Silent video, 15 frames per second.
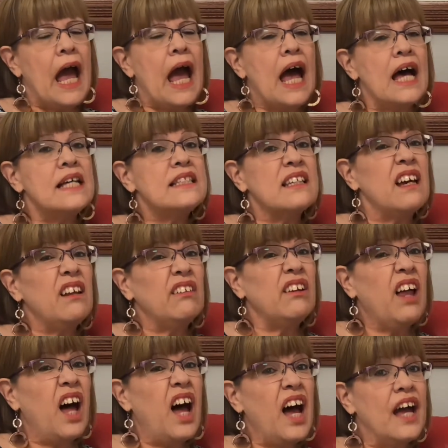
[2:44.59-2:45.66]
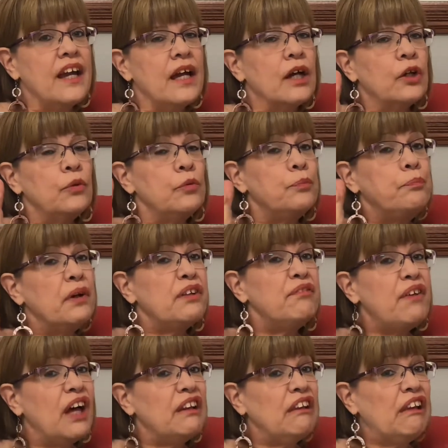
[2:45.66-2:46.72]
as a lie, a big
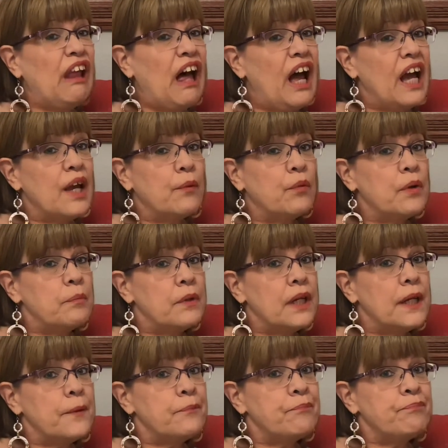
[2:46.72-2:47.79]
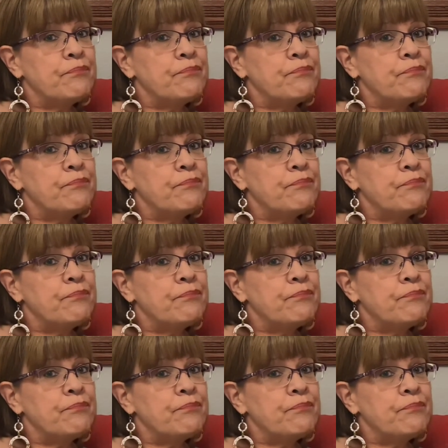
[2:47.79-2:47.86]
fat lie would be.